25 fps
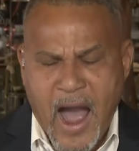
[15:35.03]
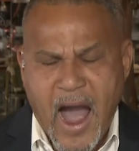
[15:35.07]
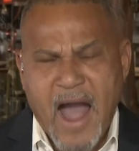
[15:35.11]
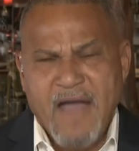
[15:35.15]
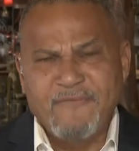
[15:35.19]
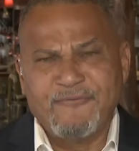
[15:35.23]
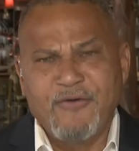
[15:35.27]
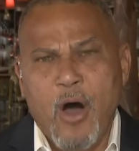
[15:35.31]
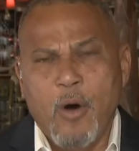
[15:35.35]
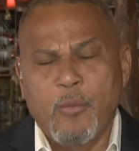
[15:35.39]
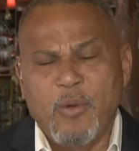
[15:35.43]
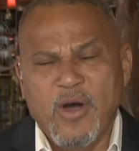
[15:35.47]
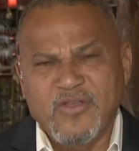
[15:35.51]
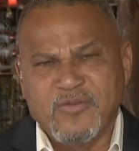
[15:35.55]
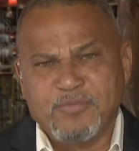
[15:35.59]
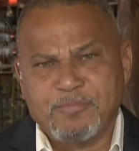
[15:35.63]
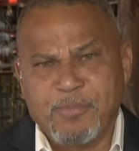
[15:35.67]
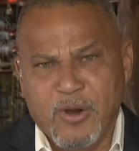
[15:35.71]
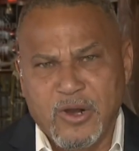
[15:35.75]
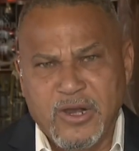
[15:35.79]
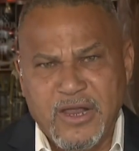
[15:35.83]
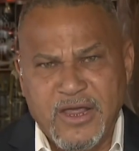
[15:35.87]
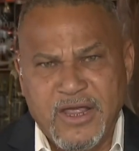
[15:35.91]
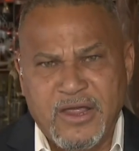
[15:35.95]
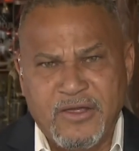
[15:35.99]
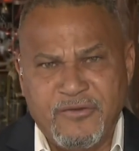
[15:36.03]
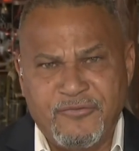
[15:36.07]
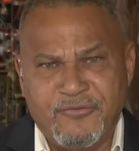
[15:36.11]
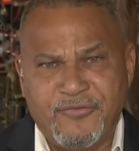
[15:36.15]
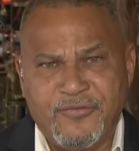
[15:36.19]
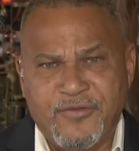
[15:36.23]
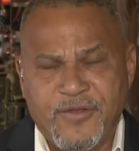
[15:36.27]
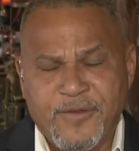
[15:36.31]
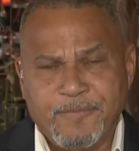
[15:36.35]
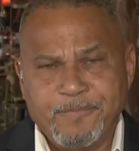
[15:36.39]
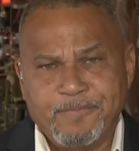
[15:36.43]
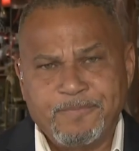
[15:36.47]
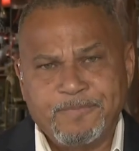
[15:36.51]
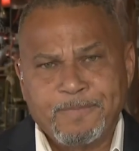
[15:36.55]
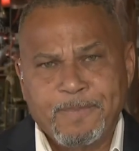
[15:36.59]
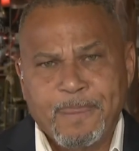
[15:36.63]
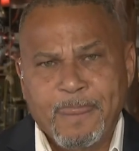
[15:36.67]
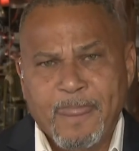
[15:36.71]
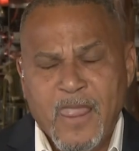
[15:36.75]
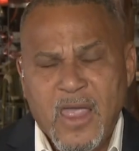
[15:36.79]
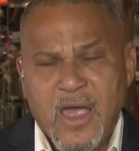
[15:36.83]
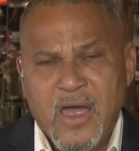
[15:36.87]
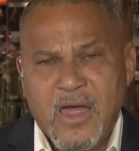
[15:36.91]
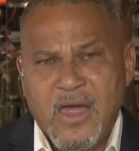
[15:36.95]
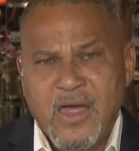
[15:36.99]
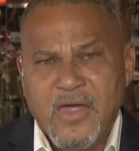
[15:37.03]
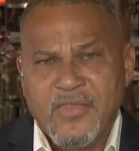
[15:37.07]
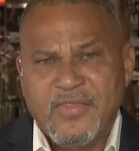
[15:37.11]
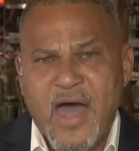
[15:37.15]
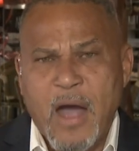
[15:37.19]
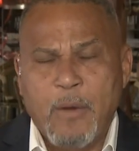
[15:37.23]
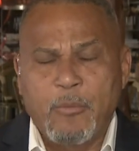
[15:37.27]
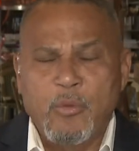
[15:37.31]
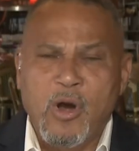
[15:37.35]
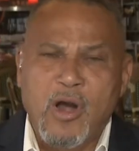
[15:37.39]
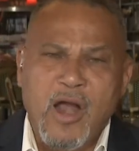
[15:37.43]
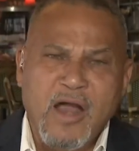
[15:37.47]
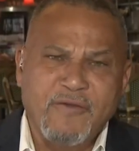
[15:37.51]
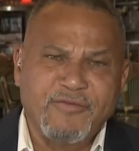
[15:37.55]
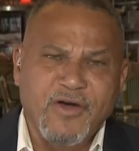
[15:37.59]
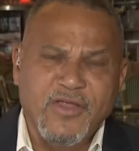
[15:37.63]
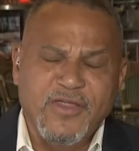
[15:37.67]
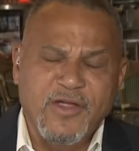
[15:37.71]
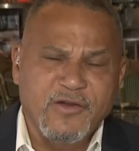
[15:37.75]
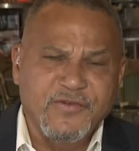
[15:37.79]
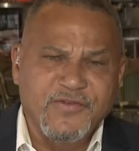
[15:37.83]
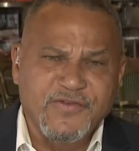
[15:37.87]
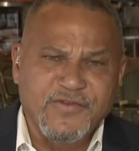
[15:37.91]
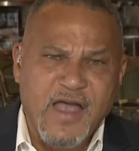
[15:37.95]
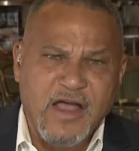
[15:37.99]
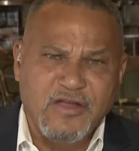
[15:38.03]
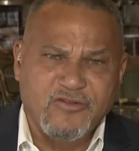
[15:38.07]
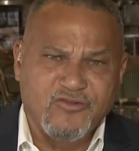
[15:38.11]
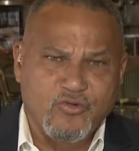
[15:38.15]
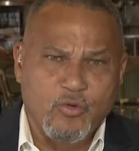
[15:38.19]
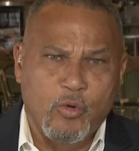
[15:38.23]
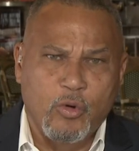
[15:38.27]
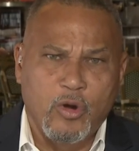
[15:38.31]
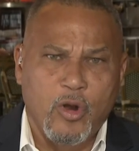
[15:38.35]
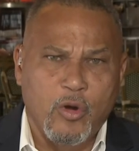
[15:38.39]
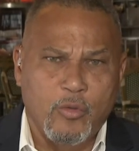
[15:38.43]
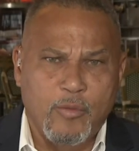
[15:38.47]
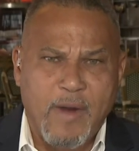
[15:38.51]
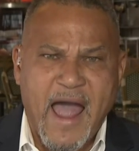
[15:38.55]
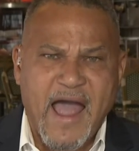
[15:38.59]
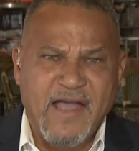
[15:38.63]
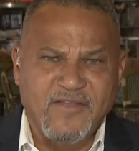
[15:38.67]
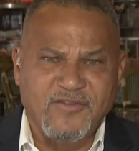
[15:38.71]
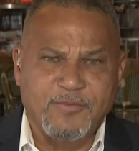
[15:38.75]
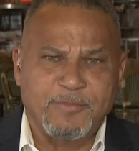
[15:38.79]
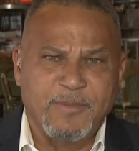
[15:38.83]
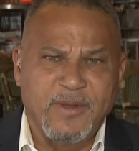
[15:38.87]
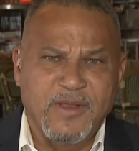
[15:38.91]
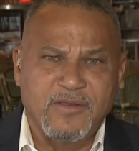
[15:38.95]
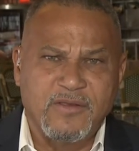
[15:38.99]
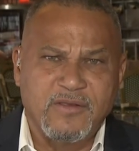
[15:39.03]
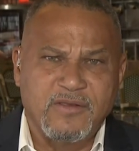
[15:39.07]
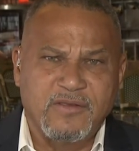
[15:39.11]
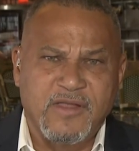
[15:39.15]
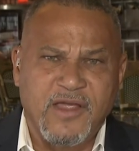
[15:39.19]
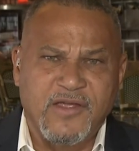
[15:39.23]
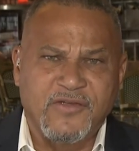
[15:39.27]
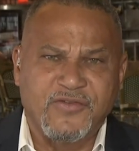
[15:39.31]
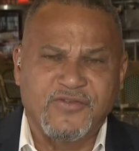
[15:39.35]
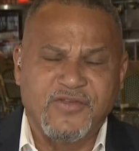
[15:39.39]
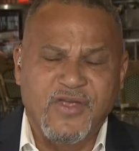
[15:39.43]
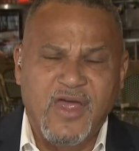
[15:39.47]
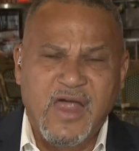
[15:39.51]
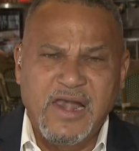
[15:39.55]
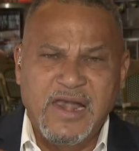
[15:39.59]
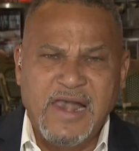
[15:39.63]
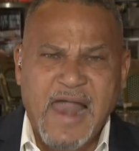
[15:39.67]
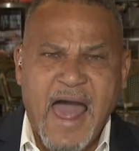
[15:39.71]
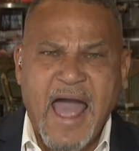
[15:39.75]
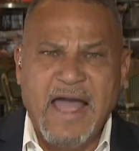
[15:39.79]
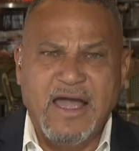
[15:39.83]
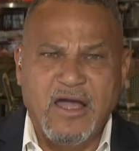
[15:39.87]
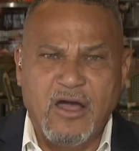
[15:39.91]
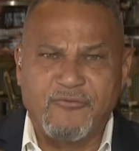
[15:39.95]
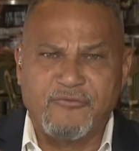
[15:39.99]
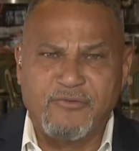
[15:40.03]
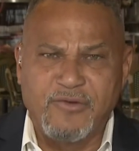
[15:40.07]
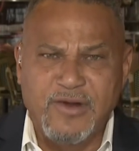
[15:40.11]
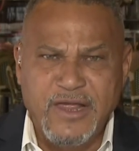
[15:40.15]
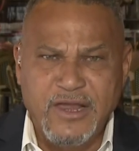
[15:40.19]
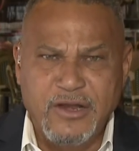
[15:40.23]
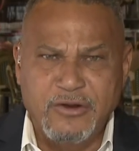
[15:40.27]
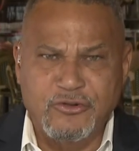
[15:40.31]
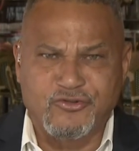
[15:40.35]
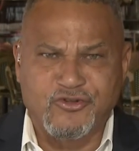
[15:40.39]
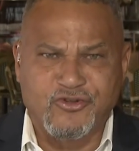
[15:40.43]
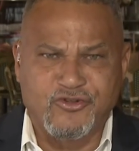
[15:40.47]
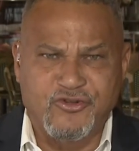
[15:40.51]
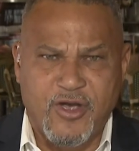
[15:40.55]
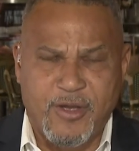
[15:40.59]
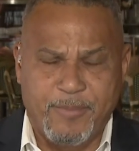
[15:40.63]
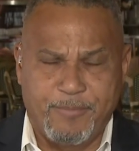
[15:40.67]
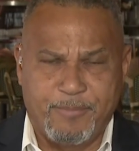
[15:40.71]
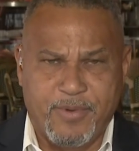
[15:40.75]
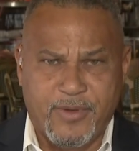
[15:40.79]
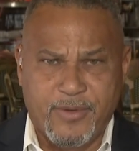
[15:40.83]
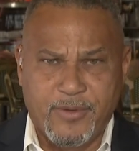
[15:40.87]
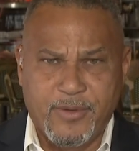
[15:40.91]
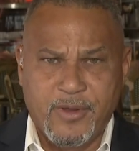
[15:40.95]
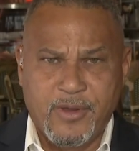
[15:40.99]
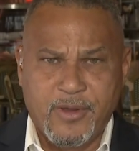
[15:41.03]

I've always believed that wherever there's sexual harassment, there's lack of leadership.